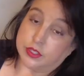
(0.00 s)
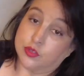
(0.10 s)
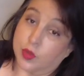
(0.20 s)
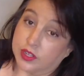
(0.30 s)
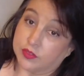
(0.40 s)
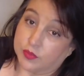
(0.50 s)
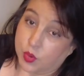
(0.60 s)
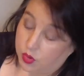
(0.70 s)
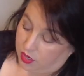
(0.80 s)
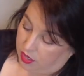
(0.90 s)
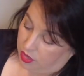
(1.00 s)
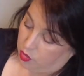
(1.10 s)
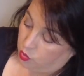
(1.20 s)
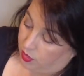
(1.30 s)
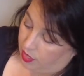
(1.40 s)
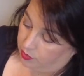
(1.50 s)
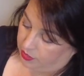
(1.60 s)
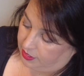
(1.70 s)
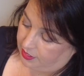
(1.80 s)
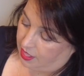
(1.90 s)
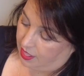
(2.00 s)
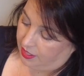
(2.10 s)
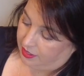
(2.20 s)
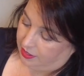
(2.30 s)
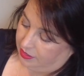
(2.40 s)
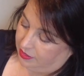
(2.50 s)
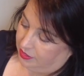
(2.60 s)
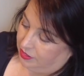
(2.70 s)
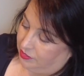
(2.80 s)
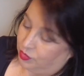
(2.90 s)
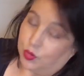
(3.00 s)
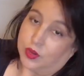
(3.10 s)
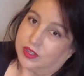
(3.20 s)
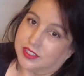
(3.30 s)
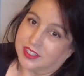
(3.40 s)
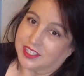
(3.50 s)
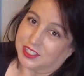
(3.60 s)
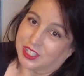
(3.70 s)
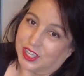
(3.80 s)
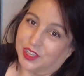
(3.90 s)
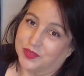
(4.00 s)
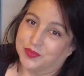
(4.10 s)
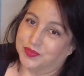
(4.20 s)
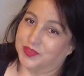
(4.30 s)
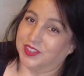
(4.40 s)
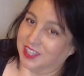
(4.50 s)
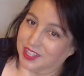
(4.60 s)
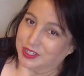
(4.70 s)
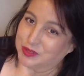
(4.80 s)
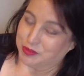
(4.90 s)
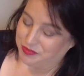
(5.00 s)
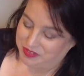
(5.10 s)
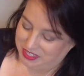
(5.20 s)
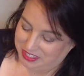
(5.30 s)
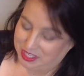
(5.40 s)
24, what I really like, of course, is the color's perfect.